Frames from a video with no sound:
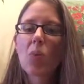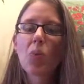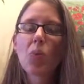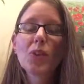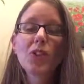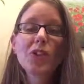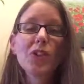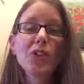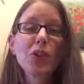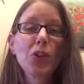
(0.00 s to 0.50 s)

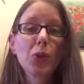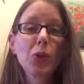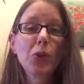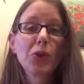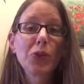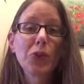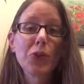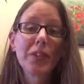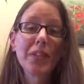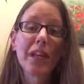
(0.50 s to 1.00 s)
Once your
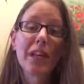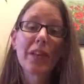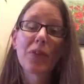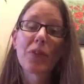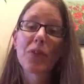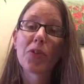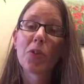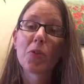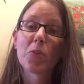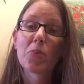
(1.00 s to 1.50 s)
goals are in line
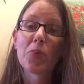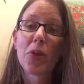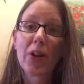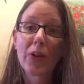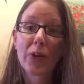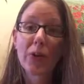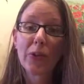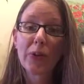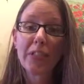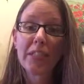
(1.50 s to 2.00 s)
with your
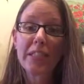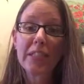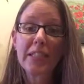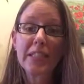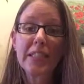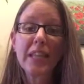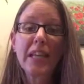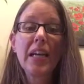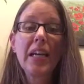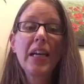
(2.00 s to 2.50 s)

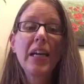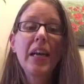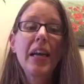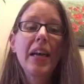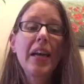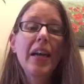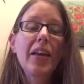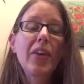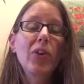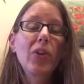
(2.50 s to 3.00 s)
priorities
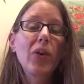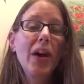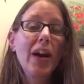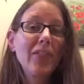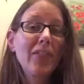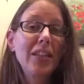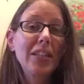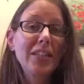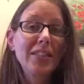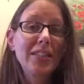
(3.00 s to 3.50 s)
and you
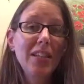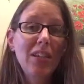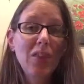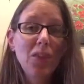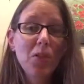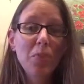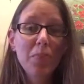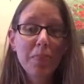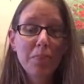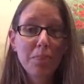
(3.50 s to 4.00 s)
have that
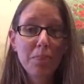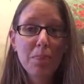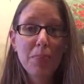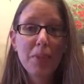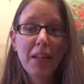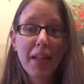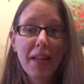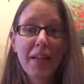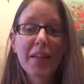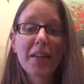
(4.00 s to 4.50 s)
solid
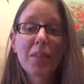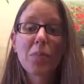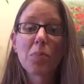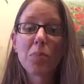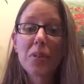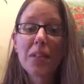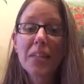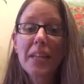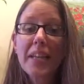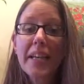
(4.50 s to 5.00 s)
plan in
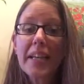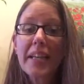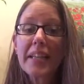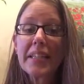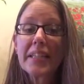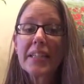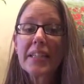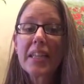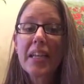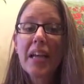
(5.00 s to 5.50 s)

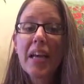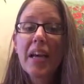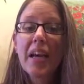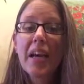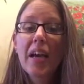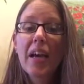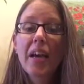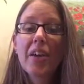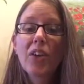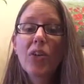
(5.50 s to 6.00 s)
place
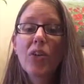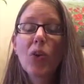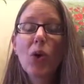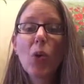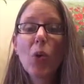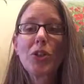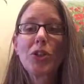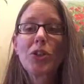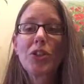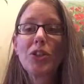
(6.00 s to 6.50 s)
and you know
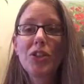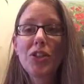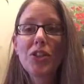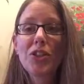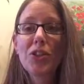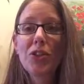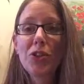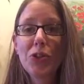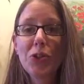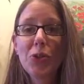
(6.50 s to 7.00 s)
what to
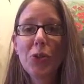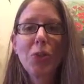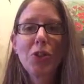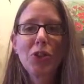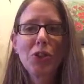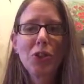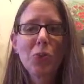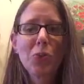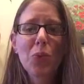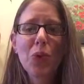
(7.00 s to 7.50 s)
do,
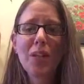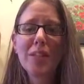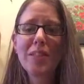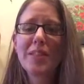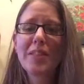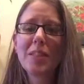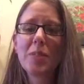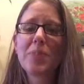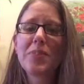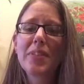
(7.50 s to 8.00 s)
what you
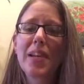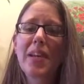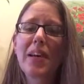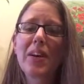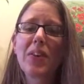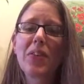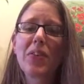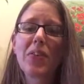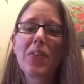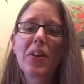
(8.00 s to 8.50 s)
want deep
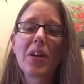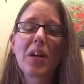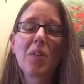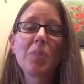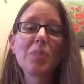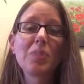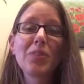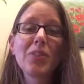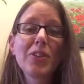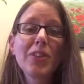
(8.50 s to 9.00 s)
down,
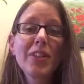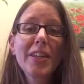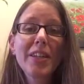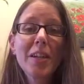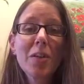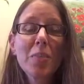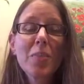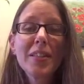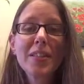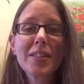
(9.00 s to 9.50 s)
you're
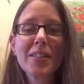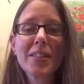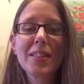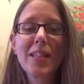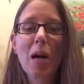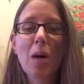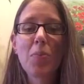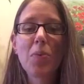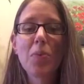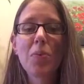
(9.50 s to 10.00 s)
going to be
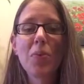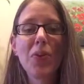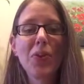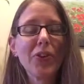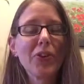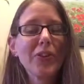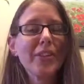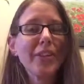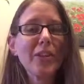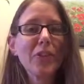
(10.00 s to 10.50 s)
unstoppable.
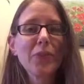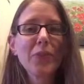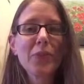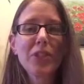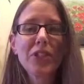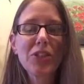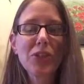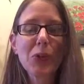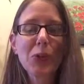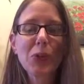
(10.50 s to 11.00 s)
You're going to
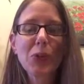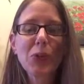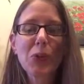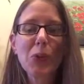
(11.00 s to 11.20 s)
reach those